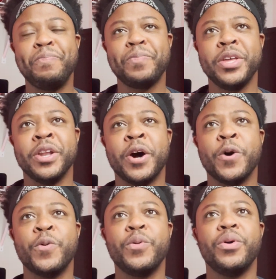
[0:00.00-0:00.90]
You
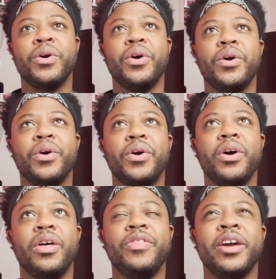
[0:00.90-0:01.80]
know,
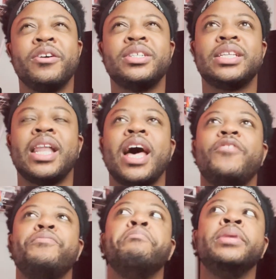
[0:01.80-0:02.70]
there is a lot
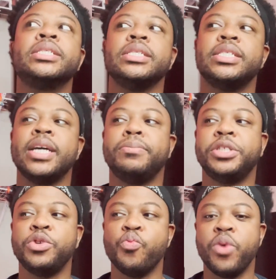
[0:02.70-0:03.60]
of
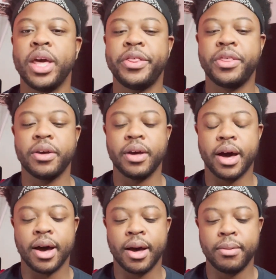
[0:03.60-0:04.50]
misconception with
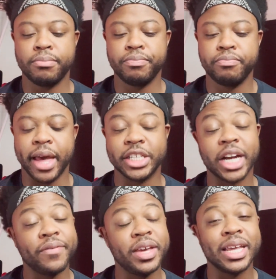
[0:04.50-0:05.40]

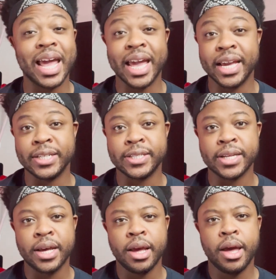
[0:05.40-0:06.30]
HIV and AIDS,
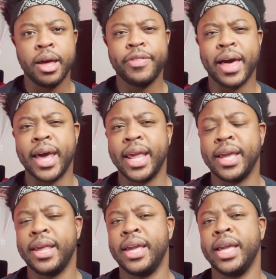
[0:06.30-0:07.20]
that
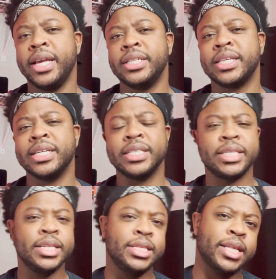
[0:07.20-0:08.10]
it is a
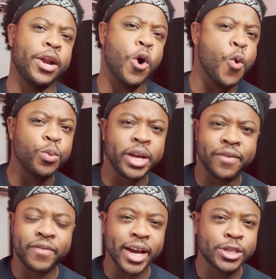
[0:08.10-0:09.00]
disease that only
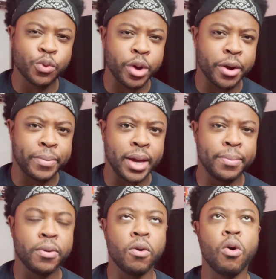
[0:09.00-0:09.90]
affects queer
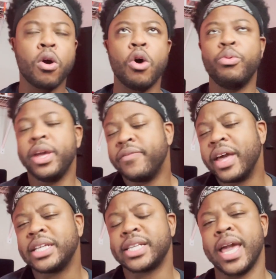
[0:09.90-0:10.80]
people or only
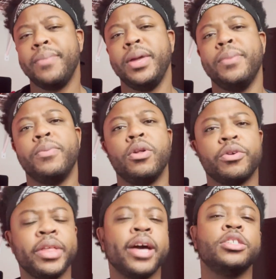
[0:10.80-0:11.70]
affects gay people or
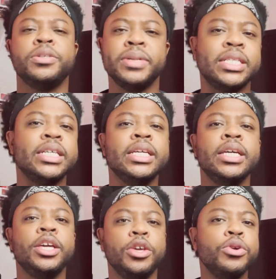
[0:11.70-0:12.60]
the
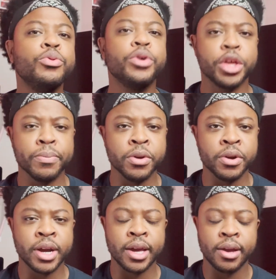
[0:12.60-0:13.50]
LGBTQ
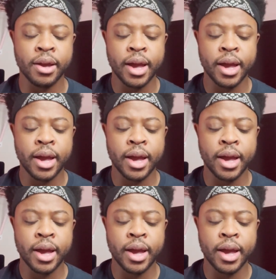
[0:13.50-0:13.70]
community.